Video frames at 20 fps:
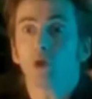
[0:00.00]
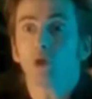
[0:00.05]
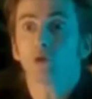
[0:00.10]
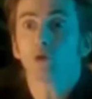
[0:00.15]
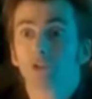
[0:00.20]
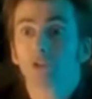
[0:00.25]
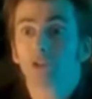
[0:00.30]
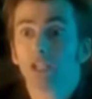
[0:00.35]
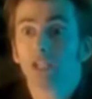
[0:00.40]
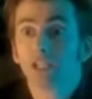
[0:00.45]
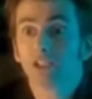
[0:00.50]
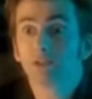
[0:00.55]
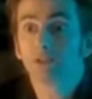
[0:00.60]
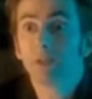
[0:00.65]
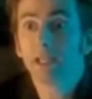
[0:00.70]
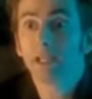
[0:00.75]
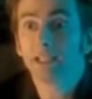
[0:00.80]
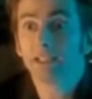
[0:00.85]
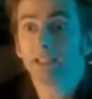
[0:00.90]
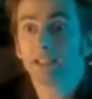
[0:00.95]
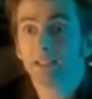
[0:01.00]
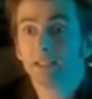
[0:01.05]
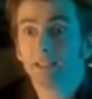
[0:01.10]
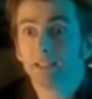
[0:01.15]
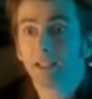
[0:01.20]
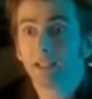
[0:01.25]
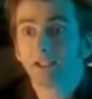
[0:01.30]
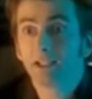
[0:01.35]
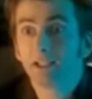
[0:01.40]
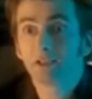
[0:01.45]
Rose, it's me.
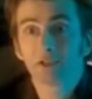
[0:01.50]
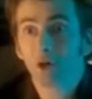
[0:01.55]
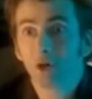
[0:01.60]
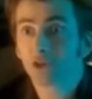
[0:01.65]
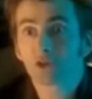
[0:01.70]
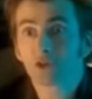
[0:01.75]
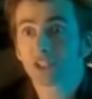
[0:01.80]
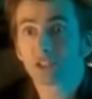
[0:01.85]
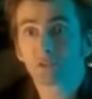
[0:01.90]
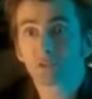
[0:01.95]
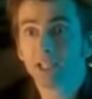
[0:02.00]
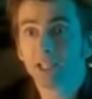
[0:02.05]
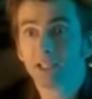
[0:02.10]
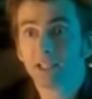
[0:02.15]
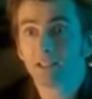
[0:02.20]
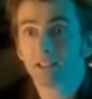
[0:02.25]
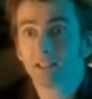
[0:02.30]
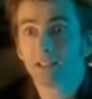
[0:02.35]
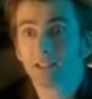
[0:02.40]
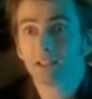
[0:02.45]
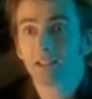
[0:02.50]
Honestly, it's me.